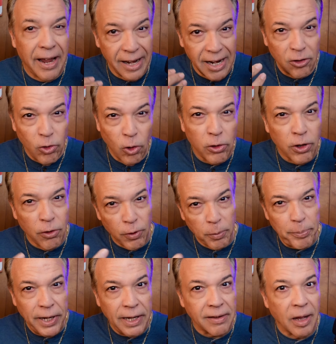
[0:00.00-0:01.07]
and I told her to
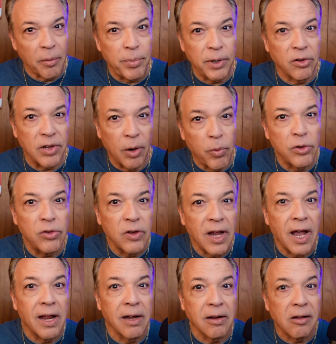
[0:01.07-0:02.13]
repeat that because I
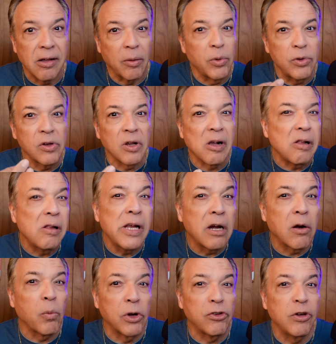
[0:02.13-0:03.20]
wasn't kind of I wasn't
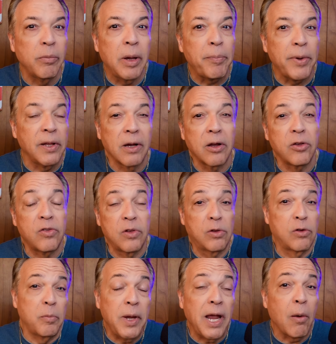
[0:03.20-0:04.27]
clear on what she meant by that because
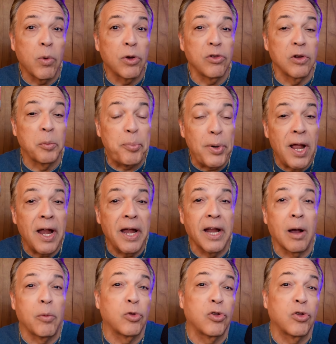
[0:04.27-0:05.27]
to me I wasn't applying.